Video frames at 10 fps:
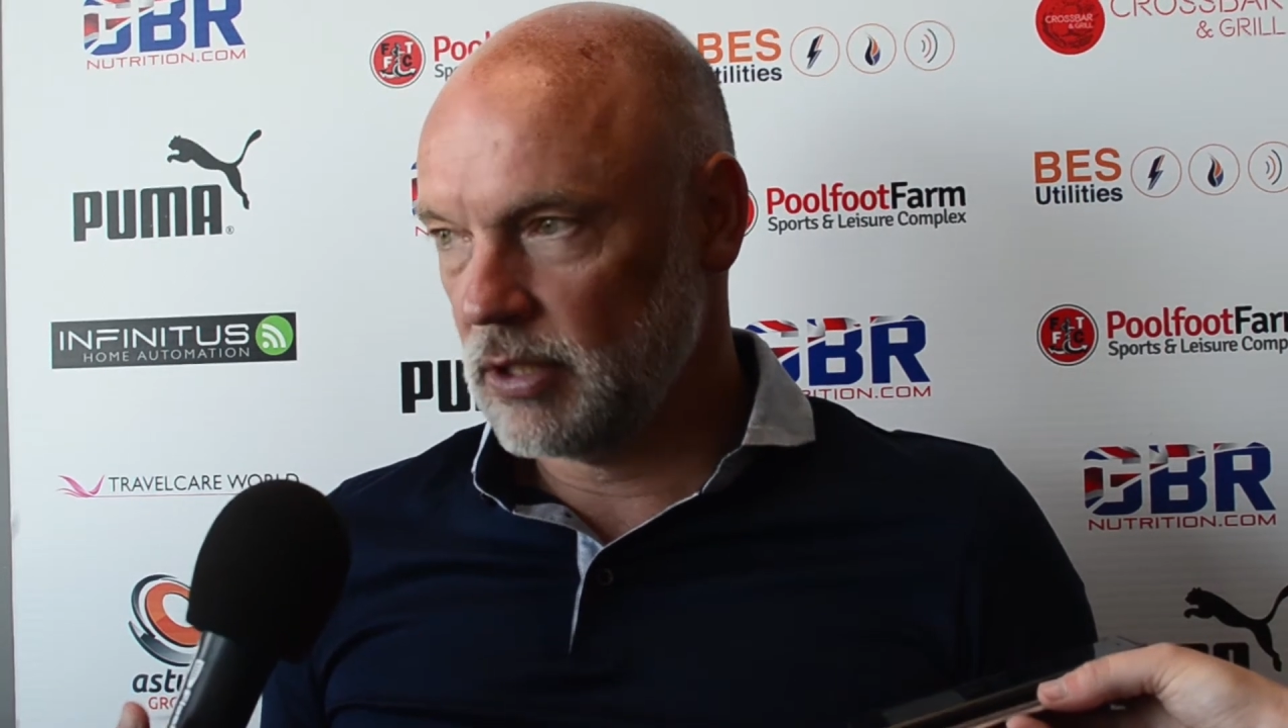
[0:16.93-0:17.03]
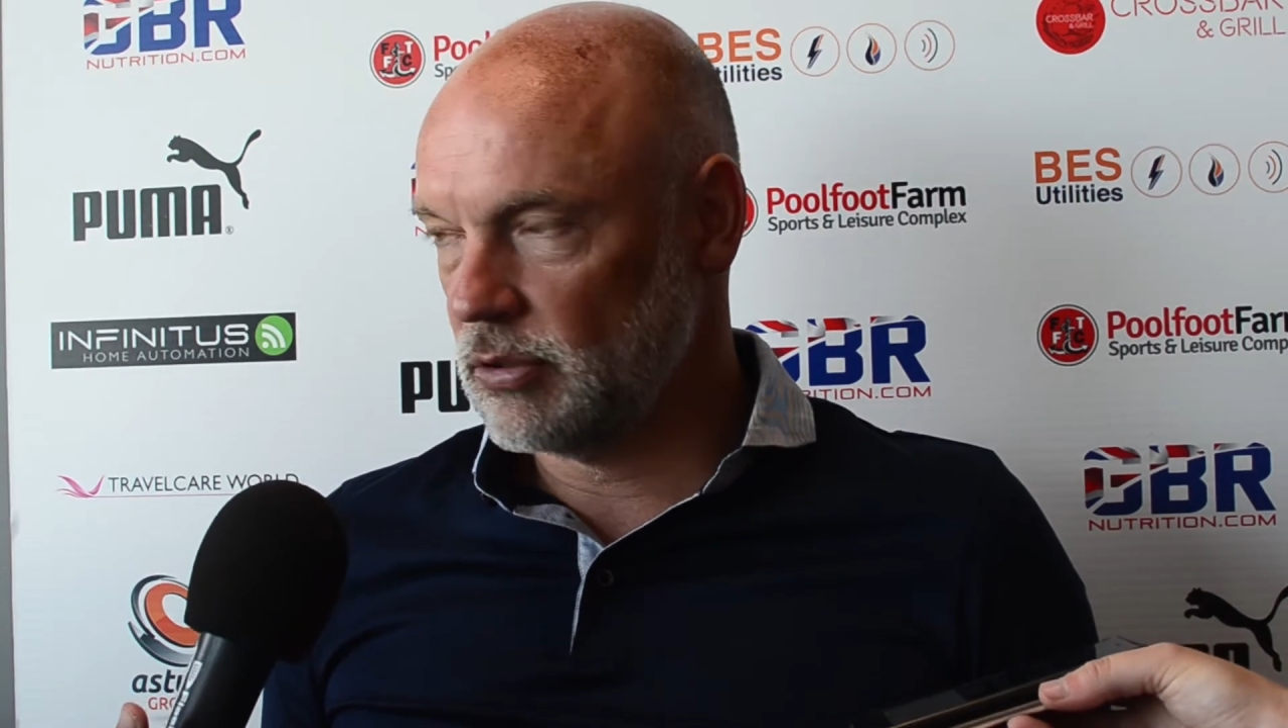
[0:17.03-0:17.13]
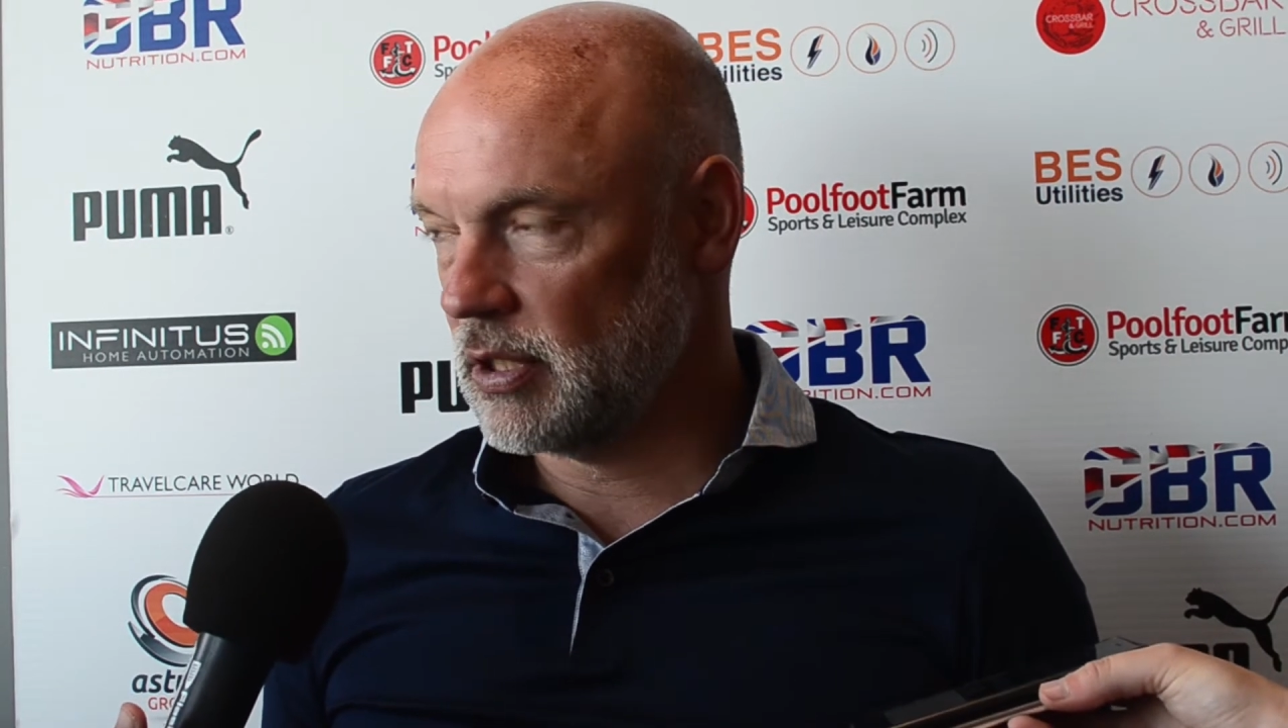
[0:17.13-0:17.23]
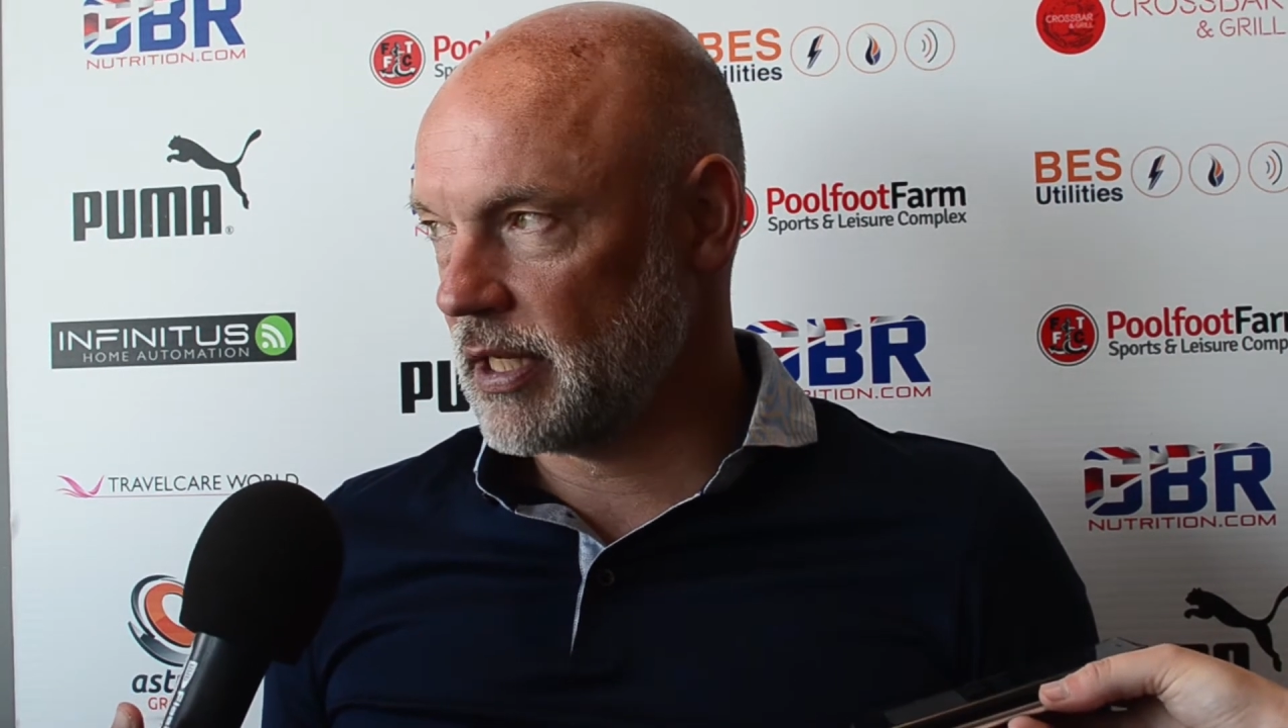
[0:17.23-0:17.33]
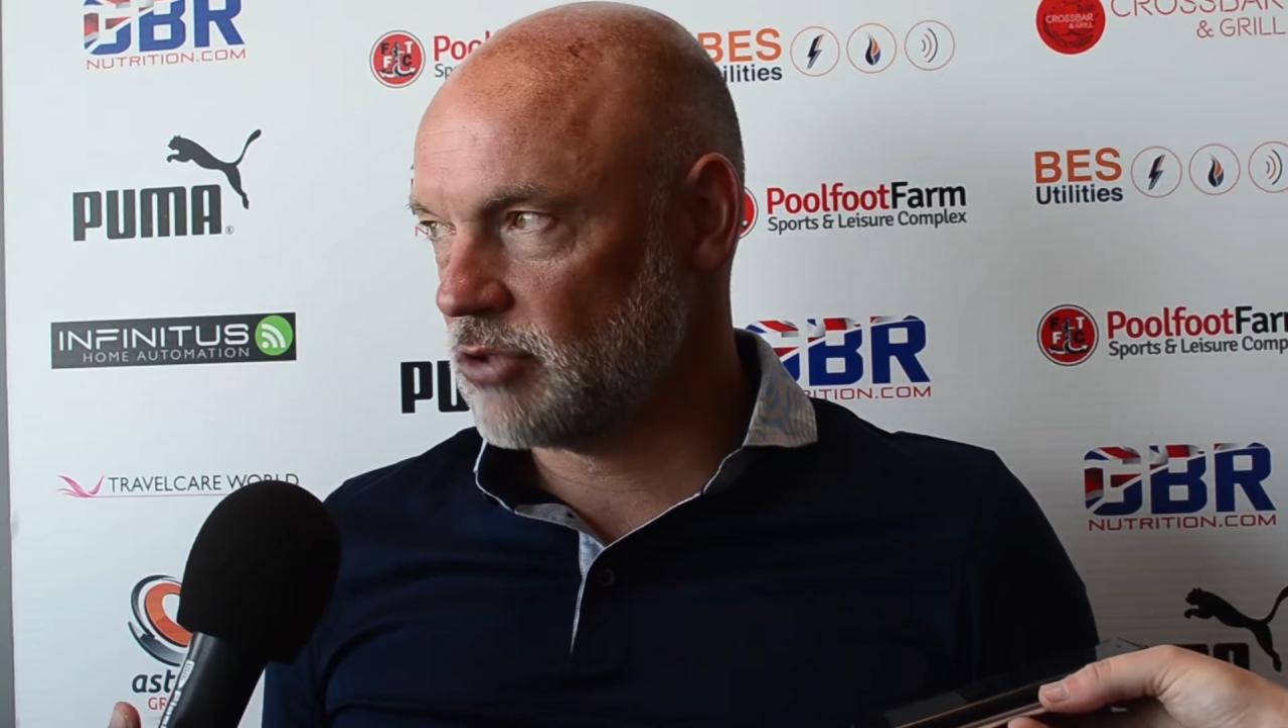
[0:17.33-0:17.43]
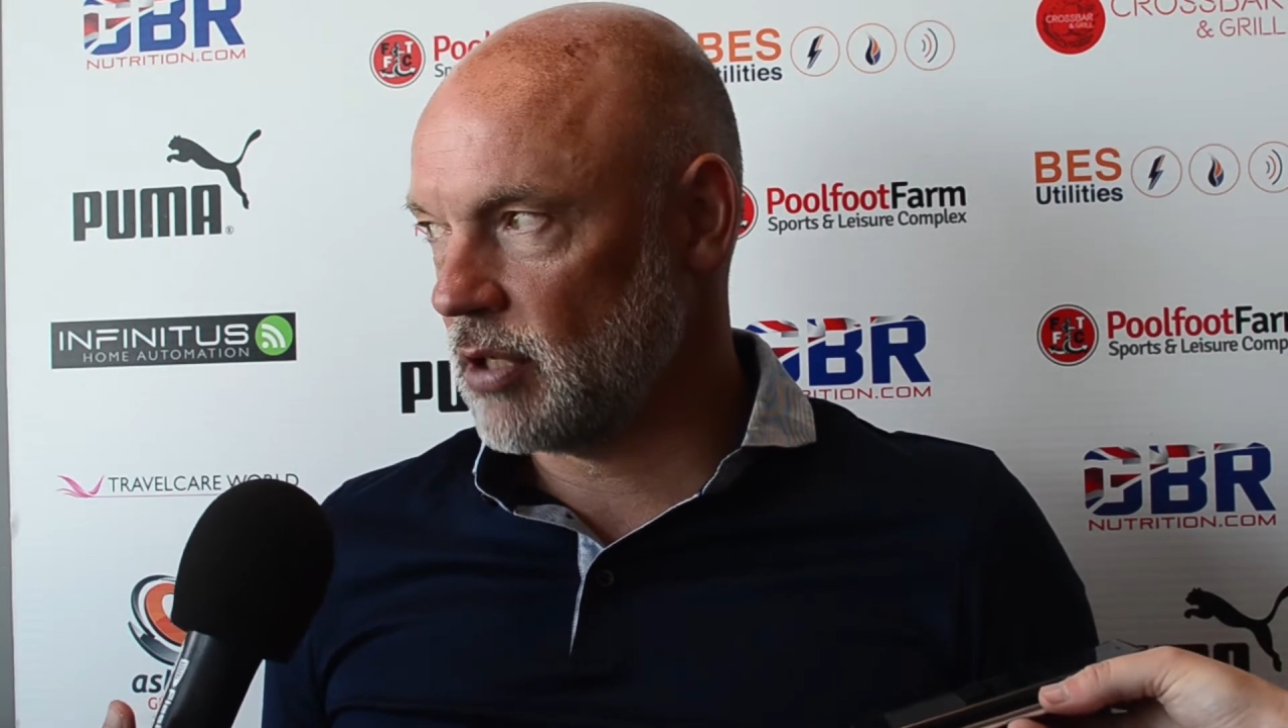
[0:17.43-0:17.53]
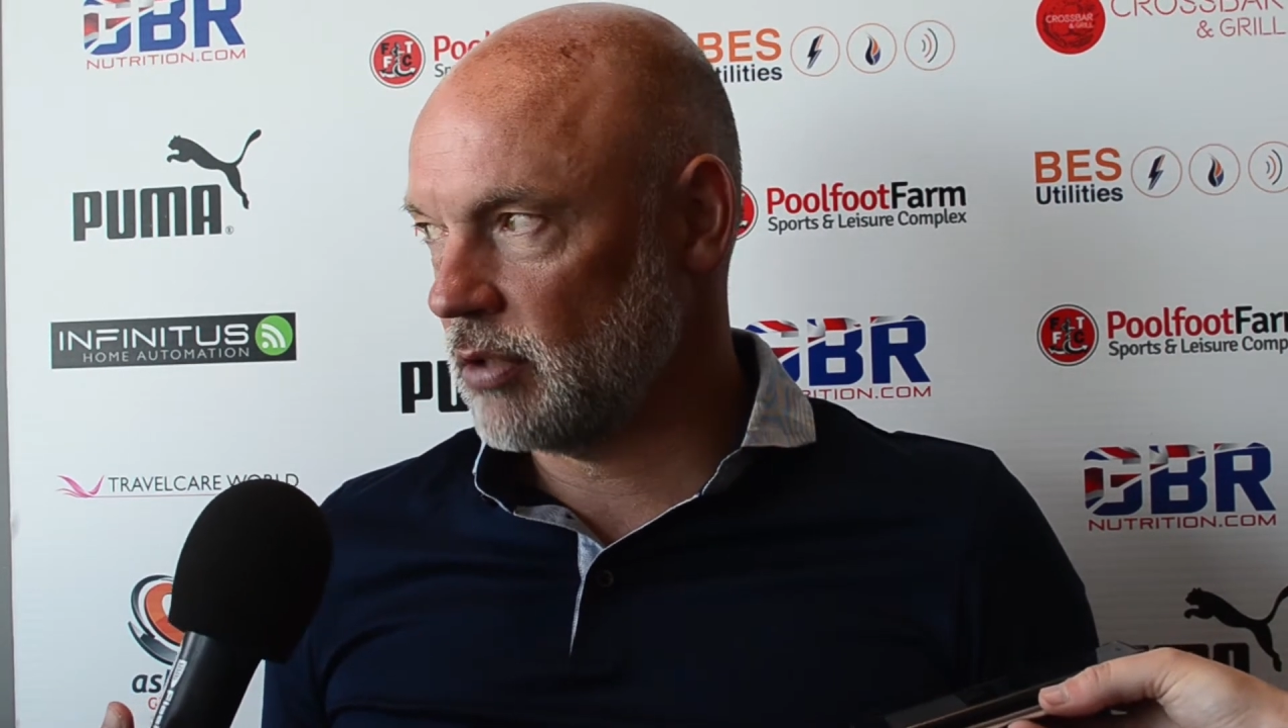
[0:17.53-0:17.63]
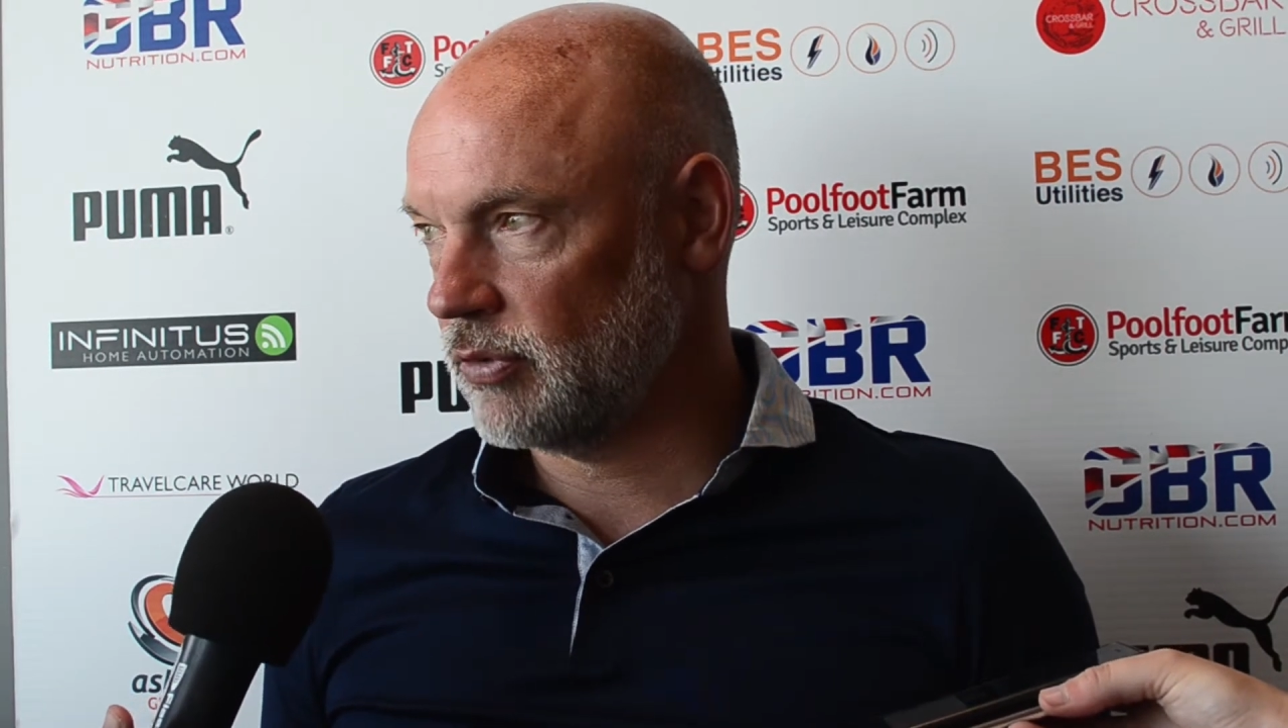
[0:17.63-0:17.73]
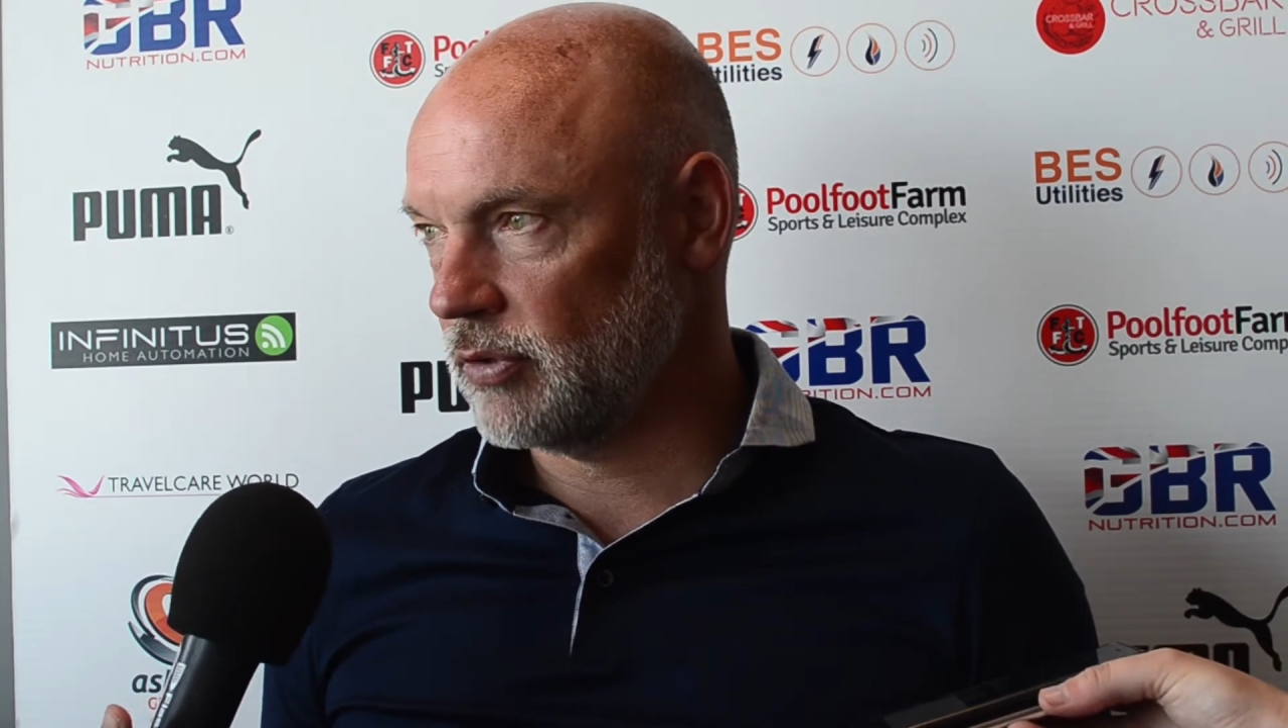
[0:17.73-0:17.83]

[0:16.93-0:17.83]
into the next round